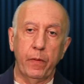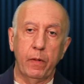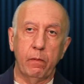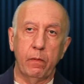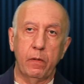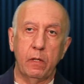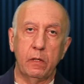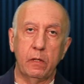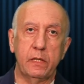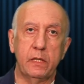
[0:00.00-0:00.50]

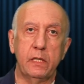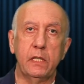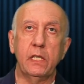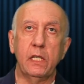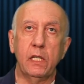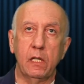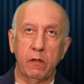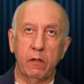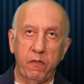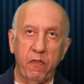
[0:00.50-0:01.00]
they're
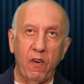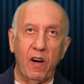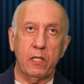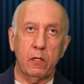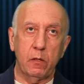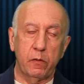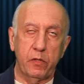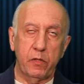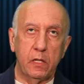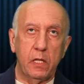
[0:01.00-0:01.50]
sitting the father
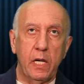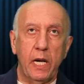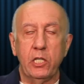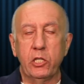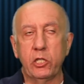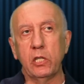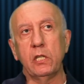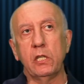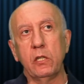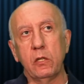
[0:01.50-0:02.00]
of the
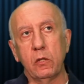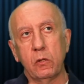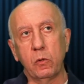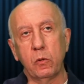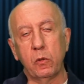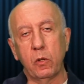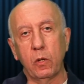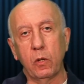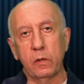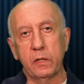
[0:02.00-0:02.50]
nation who
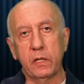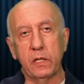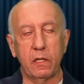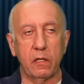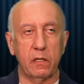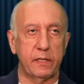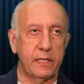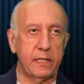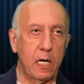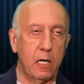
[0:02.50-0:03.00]
called it a
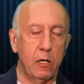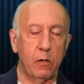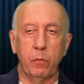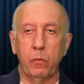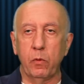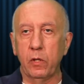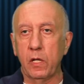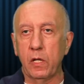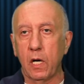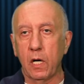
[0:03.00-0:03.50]
Tsar or
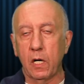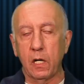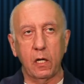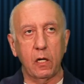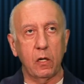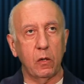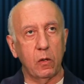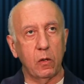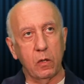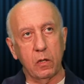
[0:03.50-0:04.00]

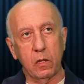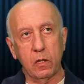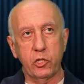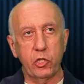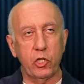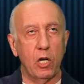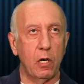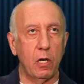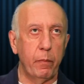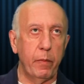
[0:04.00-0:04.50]
monarch or
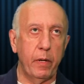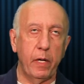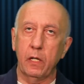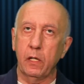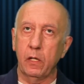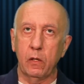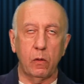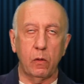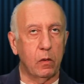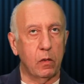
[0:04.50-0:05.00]

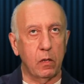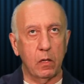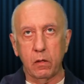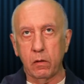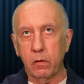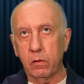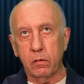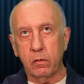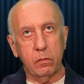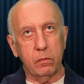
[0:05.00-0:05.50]
chairman
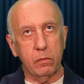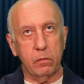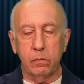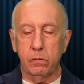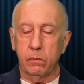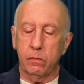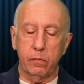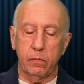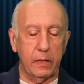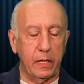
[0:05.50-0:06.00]
or
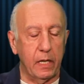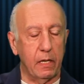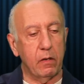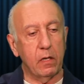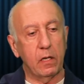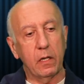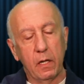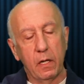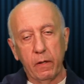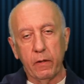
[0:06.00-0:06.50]

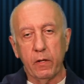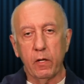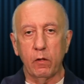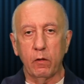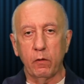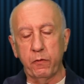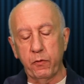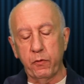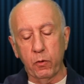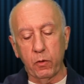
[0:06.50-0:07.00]
whatever, you
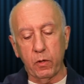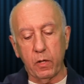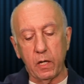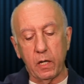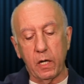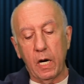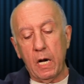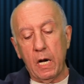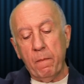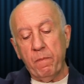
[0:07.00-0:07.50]
know,
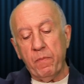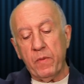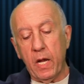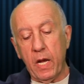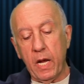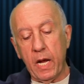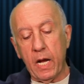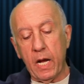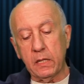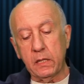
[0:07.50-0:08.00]
Führer,
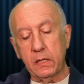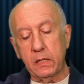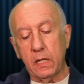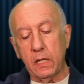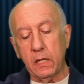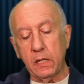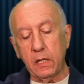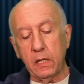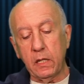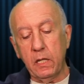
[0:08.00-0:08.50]
and
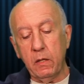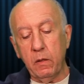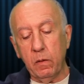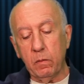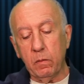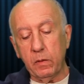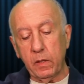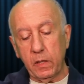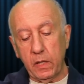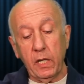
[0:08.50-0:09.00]

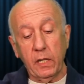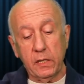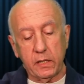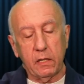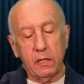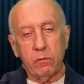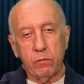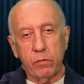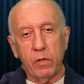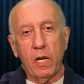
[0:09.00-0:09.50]
he's
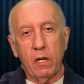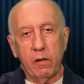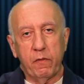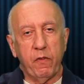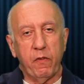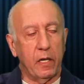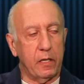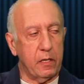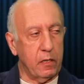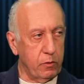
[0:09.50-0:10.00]
really
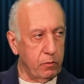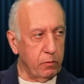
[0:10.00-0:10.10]
father to